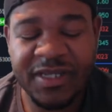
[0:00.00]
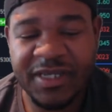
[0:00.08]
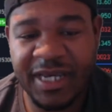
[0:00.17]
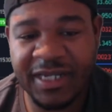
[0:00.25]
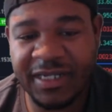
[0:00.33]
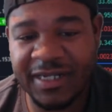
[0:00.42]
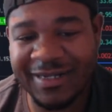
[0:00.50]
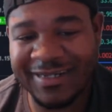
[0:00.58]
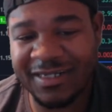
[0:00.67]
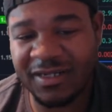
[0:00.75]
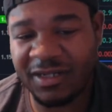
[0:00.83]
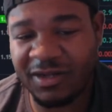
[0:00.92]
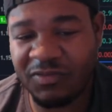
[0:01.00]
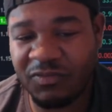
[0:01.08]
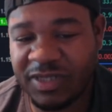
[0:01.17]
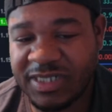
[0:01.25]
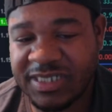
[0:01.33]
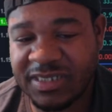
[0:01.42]
And then I get an alert
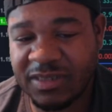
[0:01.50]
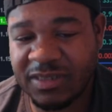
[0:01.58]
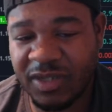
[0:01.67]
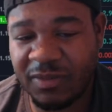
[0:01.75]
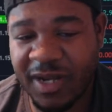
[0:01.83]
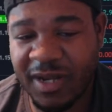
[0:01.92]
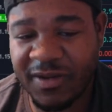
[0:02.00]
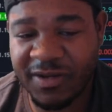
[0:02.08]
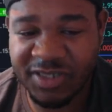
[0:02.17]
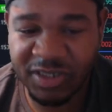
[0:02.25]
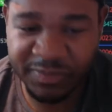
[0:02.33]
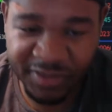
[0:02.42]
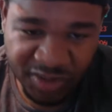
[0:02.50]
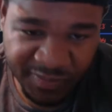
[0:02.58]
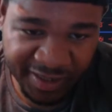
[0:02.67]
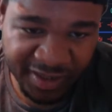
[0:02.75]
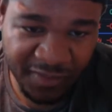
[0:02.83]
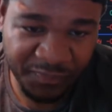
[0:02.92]
when it's somewhere around here to push
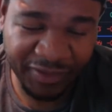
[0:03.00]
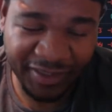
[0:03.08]
back up,